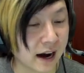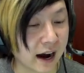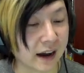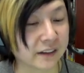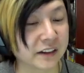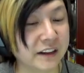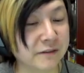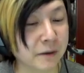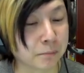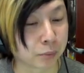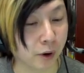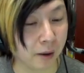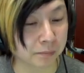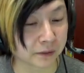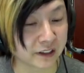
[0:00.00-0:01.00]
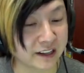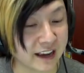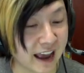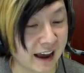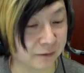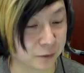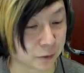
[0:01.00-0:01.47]
I leave abruptly
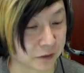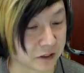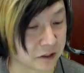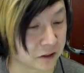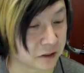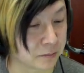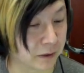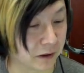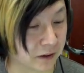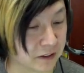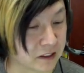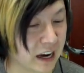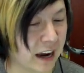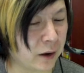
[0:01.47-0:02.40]
after this experience.